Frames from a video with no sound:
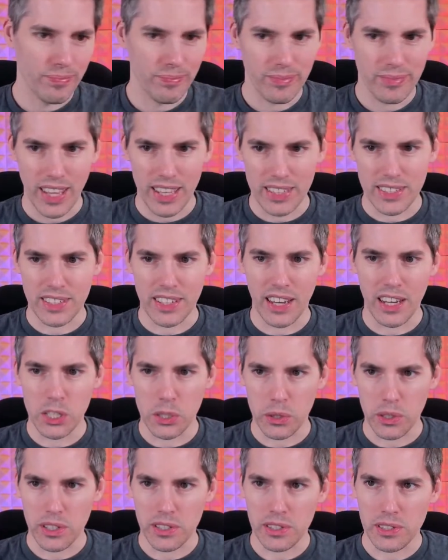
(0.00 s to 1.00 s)
That's
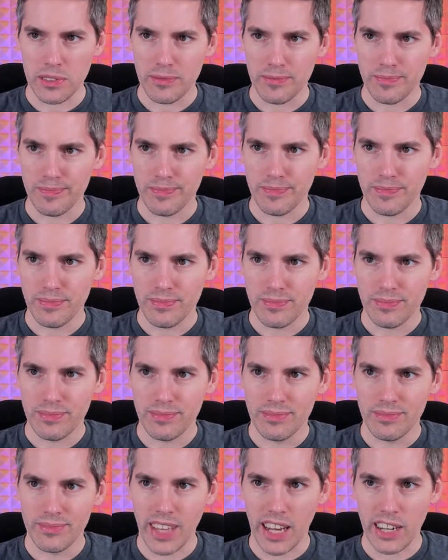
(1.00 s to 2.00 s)
dangerous.
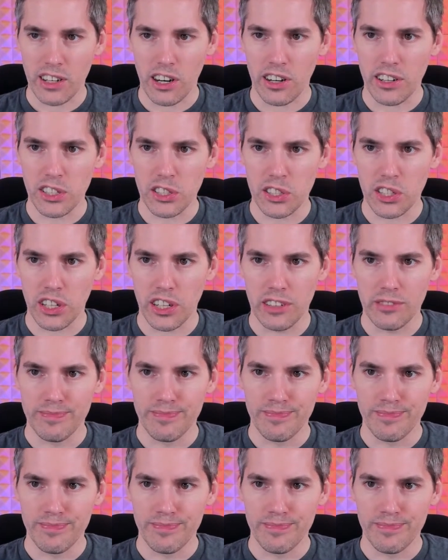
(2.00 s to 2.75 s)
That card is good.